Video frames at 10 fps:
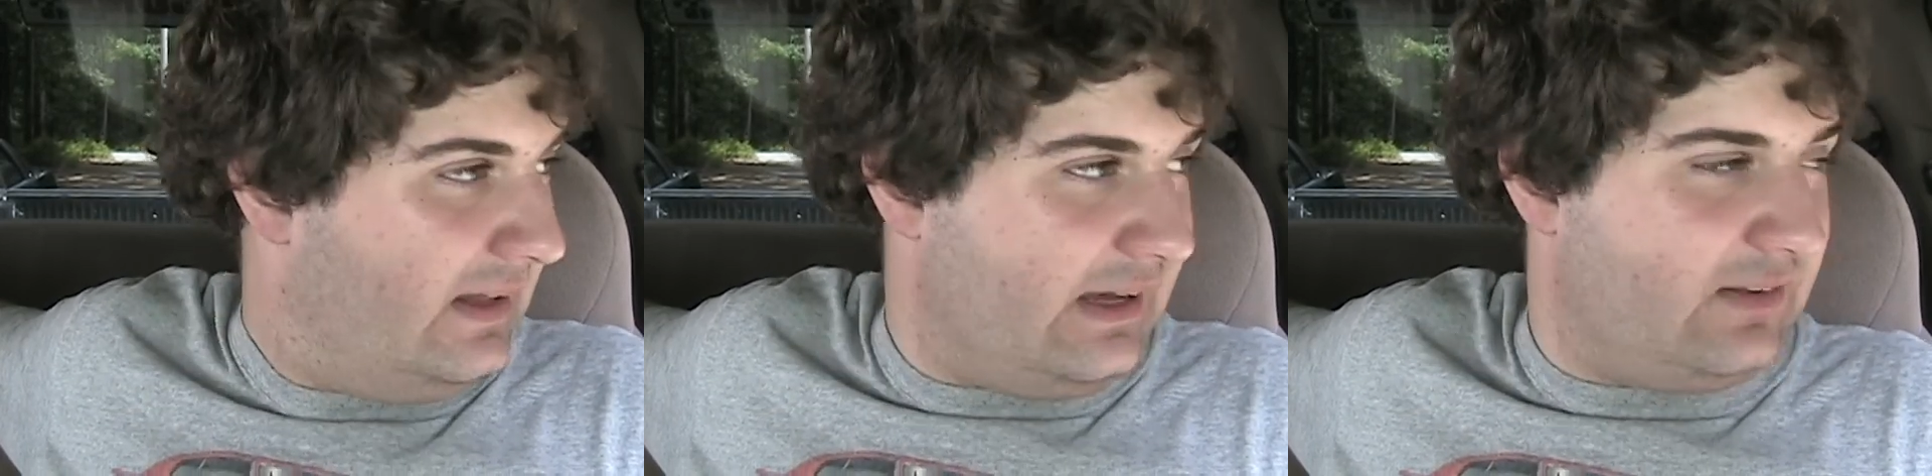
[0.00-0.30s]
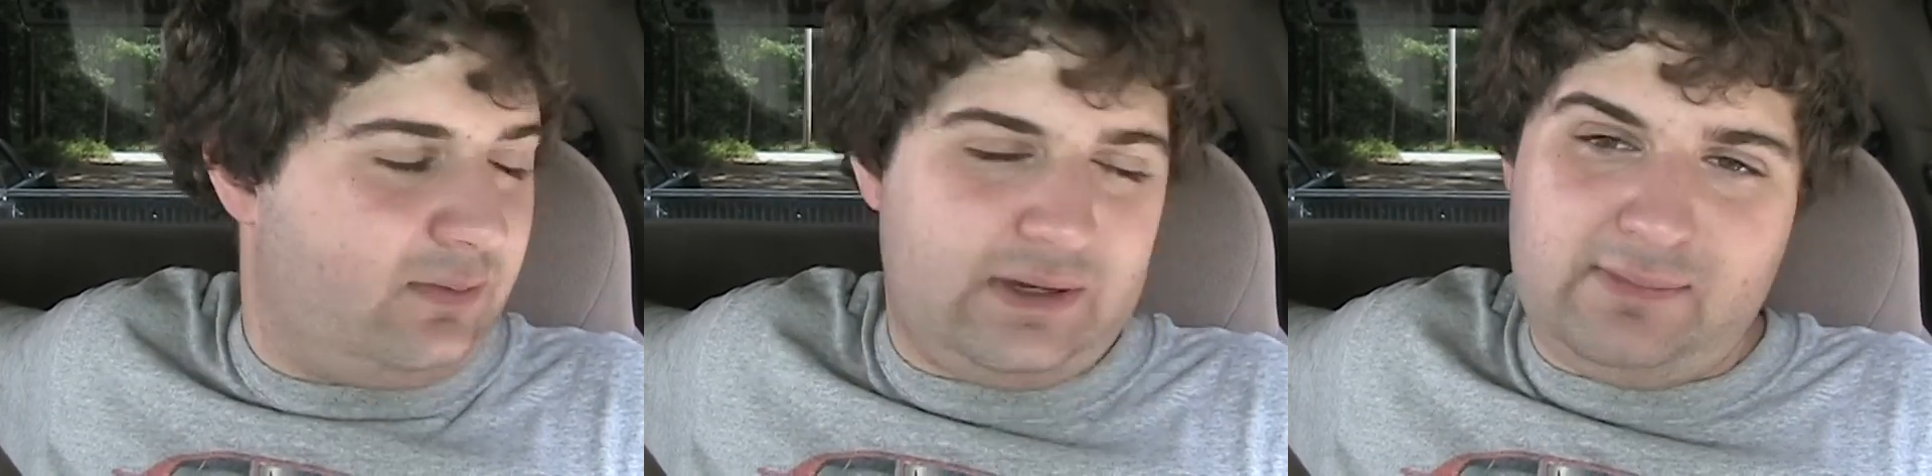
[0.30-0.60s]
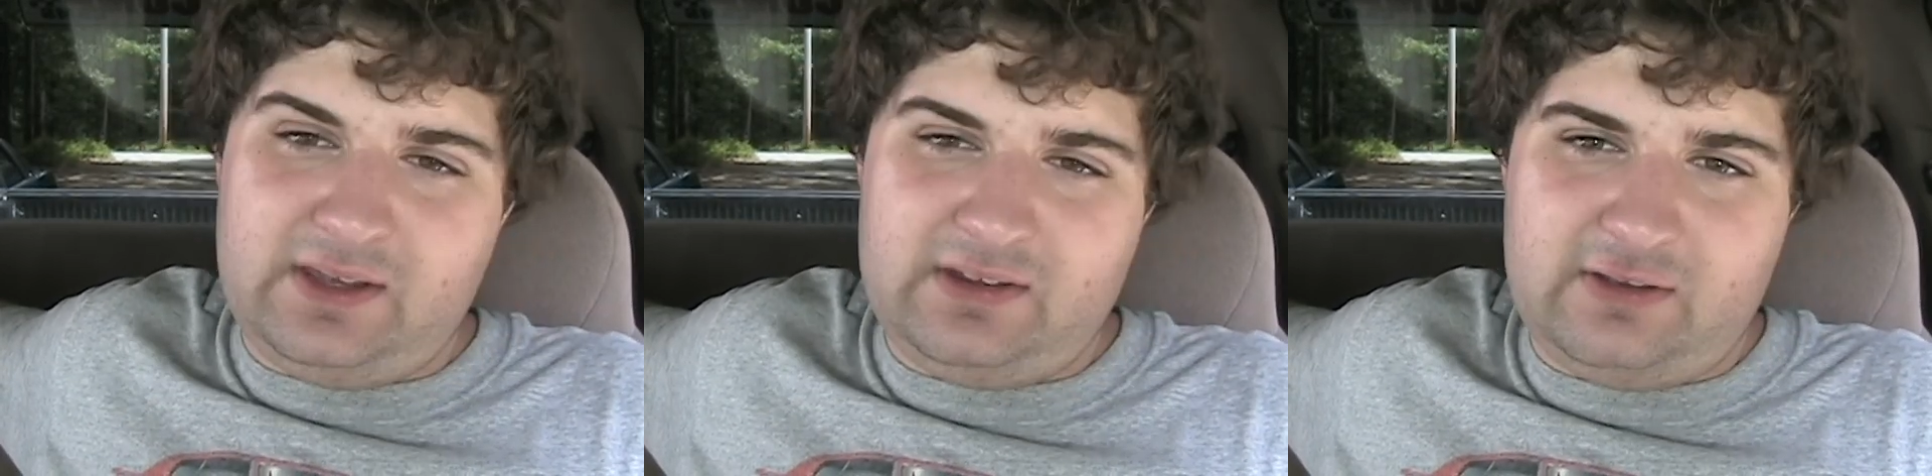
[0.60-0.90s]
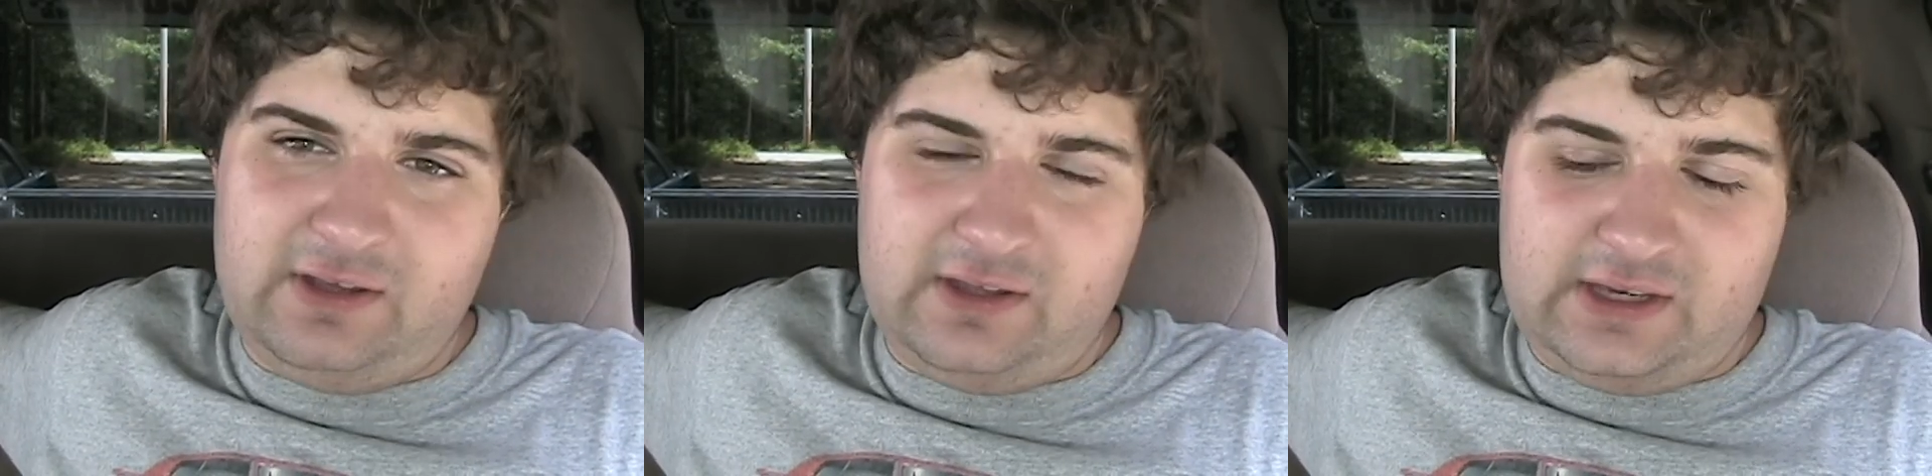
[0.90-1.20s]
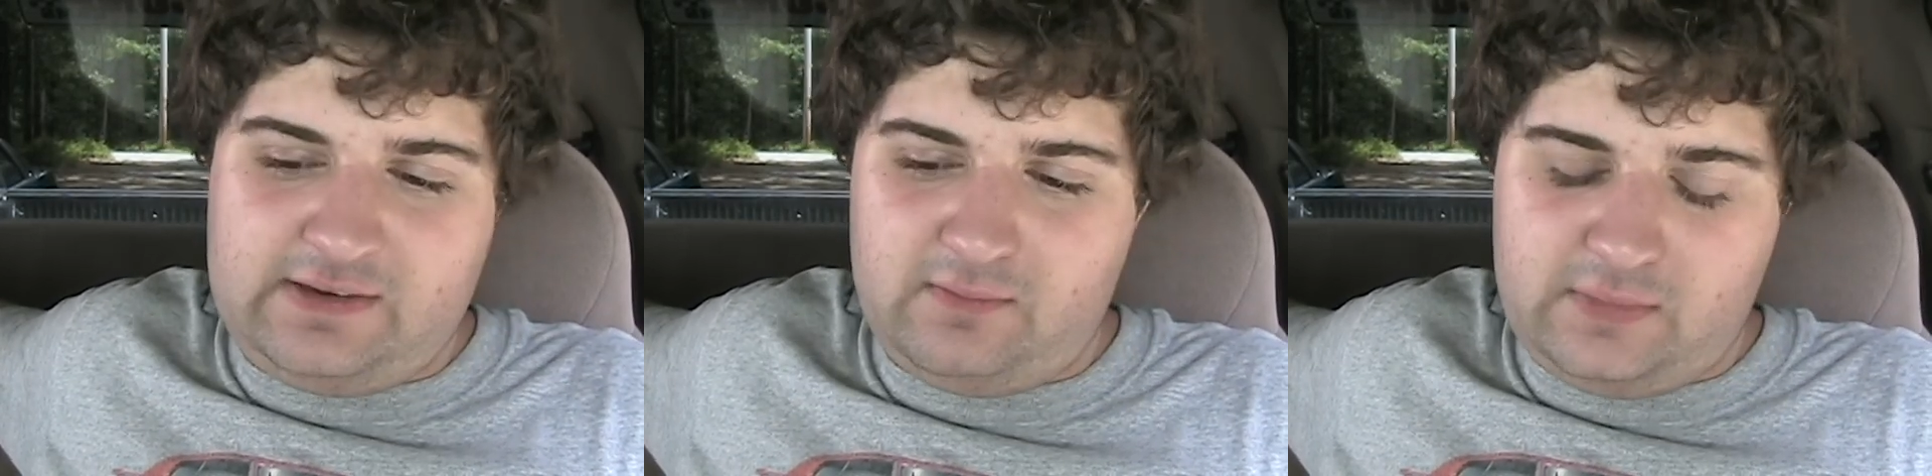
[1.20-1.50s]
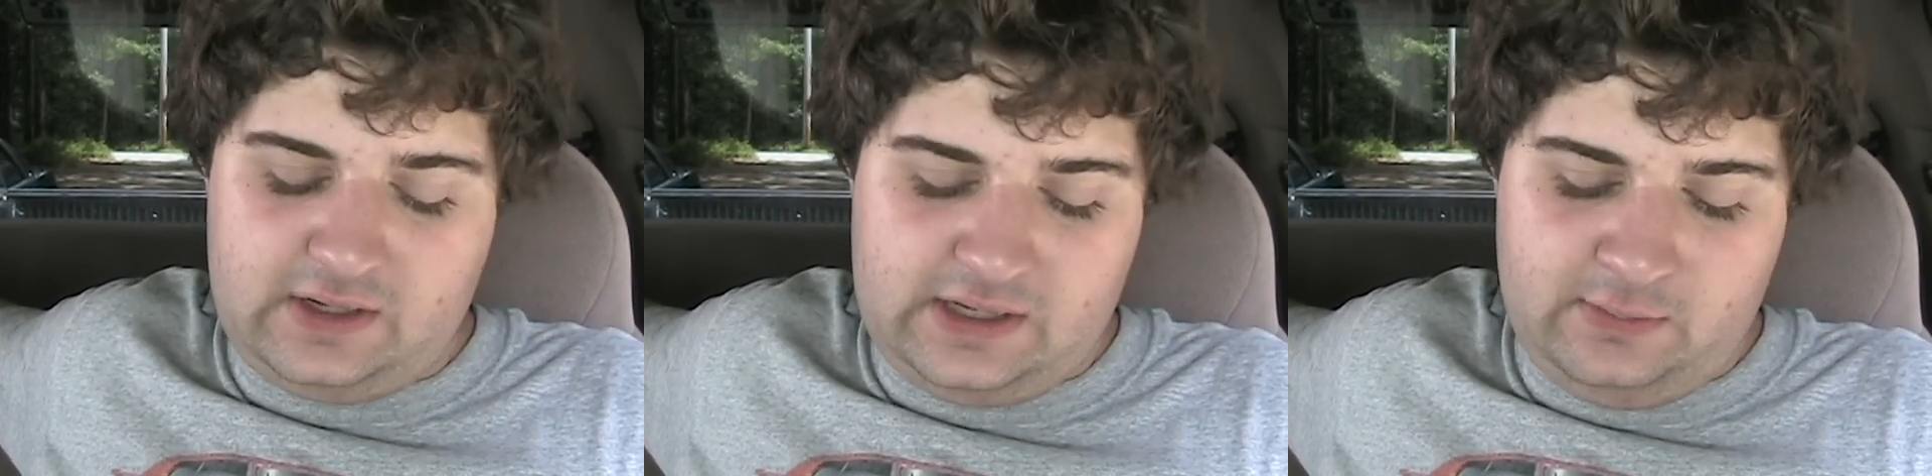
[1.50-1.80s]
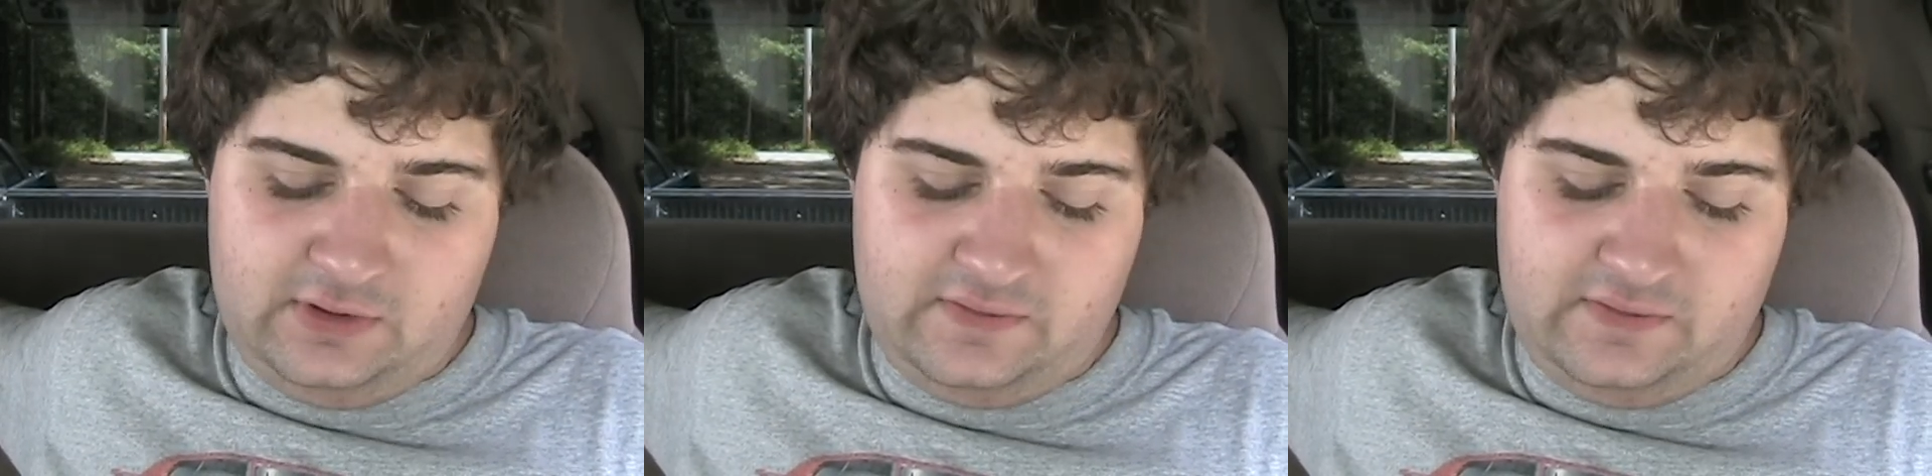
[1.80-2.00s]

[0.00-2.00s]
That's my biggest deal. I haven't been able